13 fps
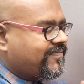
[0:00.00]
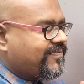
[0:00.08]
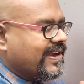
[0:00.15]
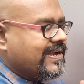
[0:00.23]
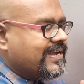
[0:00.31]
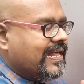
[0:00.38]
is the
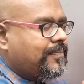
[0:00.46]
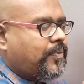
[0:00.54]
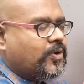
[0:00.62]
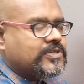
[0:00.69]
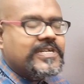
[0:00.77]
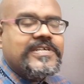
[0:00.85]
frontal
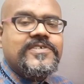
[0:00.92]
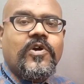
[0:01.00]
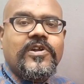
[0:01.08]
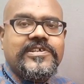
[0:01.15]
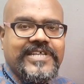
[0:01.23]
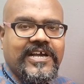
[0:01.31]
portion is
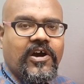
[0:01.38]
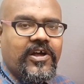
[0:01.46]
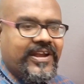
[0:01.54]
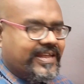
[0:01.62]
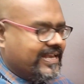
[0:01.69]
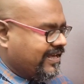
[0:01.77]
called as the
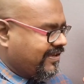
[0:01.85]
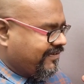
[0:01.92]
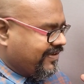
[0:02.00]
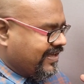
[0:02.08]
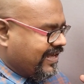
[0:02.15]
cornea,